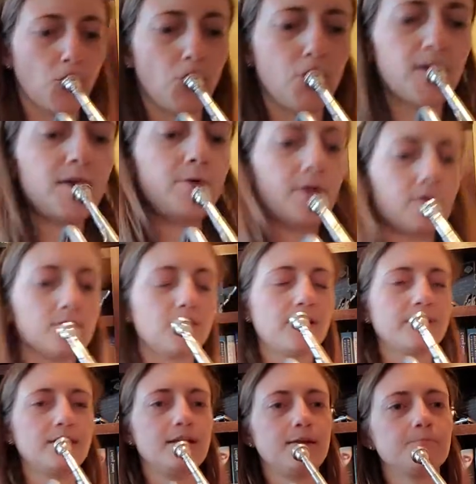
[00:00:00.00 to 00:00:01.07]
Here we go, starting on
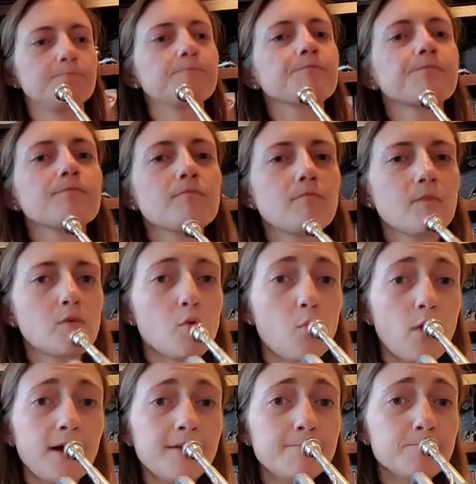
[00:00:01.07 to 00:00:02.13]
the D.
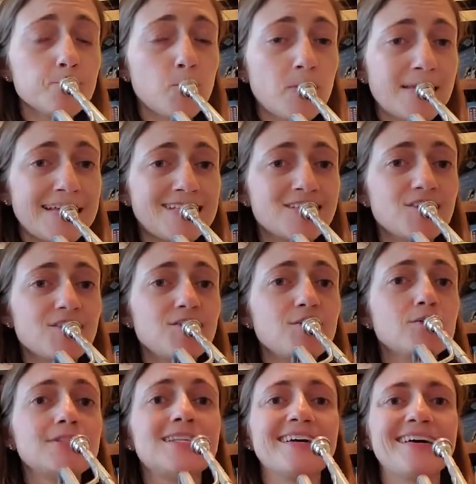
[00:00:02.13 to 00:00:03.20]
1,
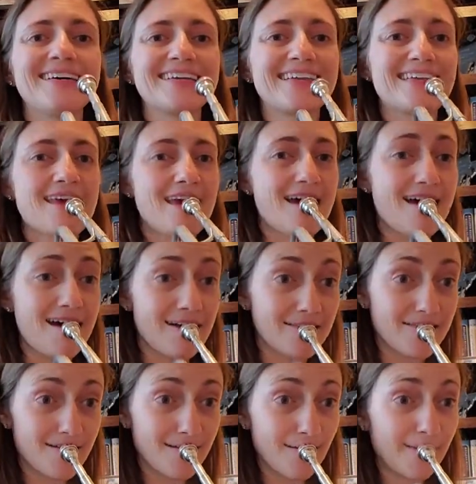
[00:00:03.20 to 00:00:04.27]
2,
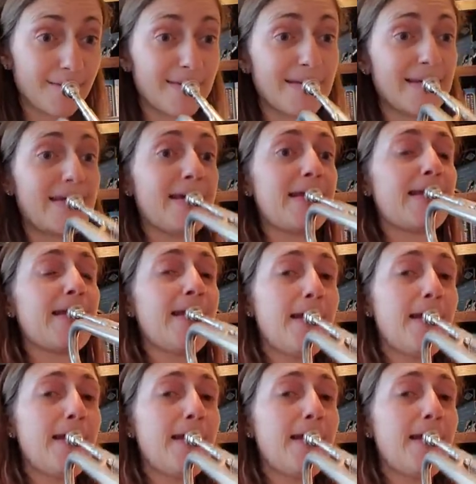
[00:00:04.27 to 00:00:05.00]
together, and